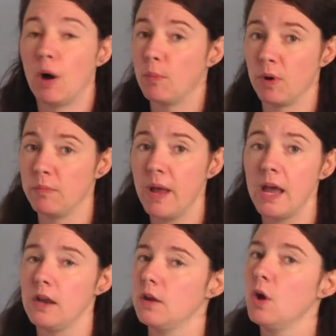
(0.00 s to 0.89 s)
ballpoint
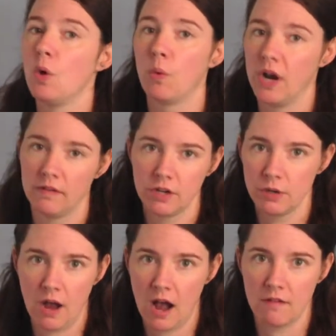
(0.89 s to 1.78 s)
pen, whatever
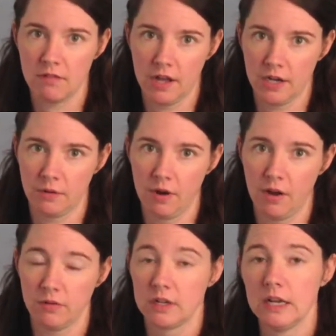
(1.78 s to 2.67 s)
you have lying
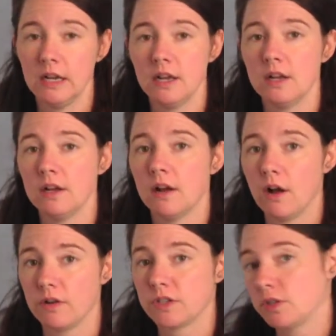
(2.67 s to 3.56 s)
around.
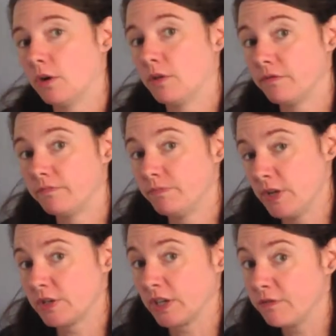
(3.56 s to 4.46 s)
So
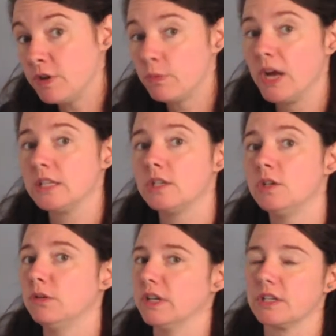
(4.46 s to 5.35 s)
there's a few ways to
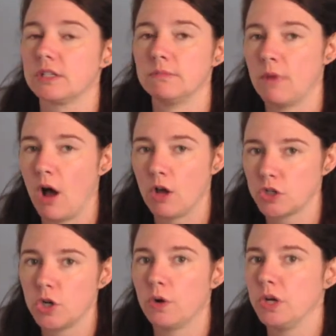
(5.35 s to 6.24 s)
do this. I'll
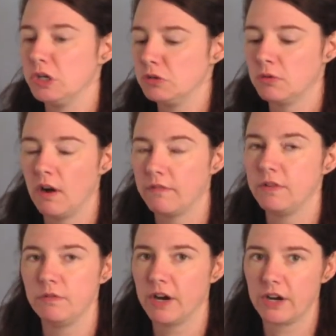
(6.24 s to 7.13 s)
show you a
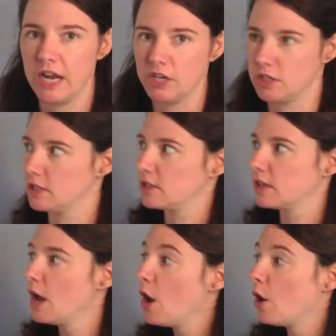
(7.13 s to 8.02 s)
few variations.
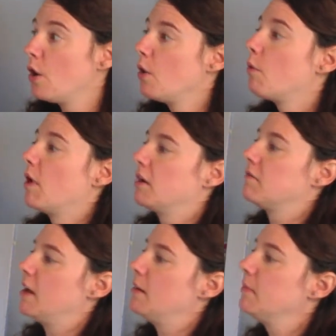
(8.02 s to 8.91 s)
One
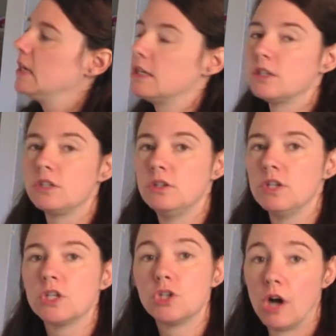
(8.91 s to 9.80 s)
of them is to
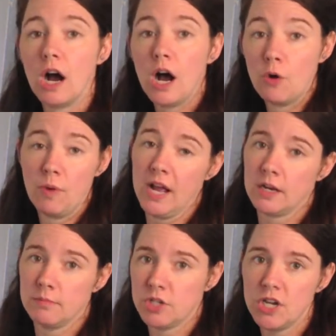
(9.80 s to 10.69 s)
just draw a
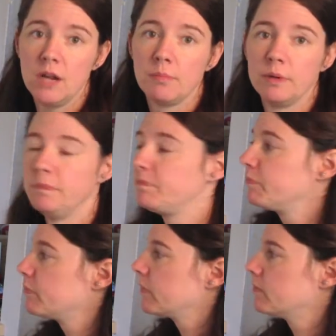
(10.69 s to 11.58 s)
random shape.
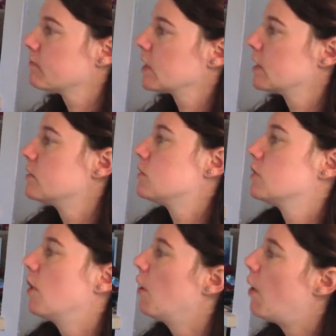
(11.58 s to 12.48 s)

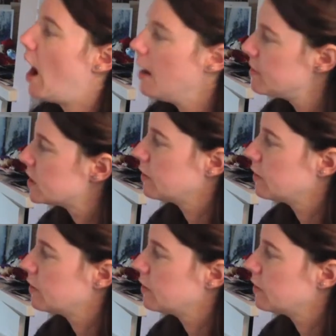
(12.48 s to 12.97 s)
So I'm just